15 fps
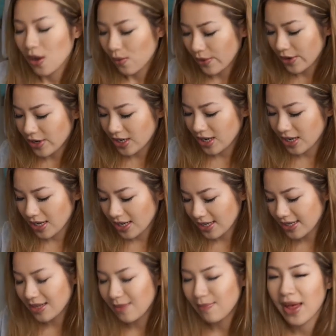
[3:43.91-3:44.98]
which is
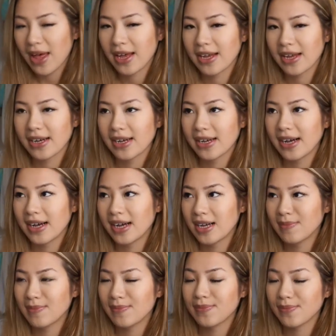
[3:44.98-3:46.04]
the MAC
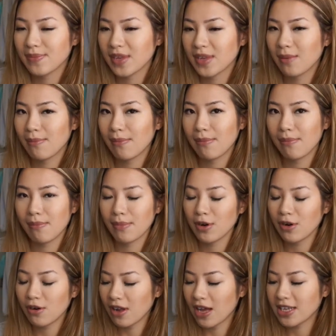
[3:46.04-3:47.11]

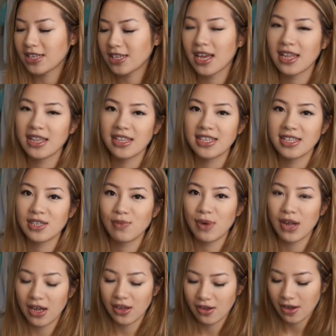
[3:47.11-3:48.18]
Mineralizer, and this is what
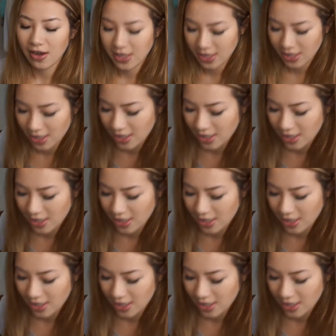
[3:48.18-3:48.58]
I got.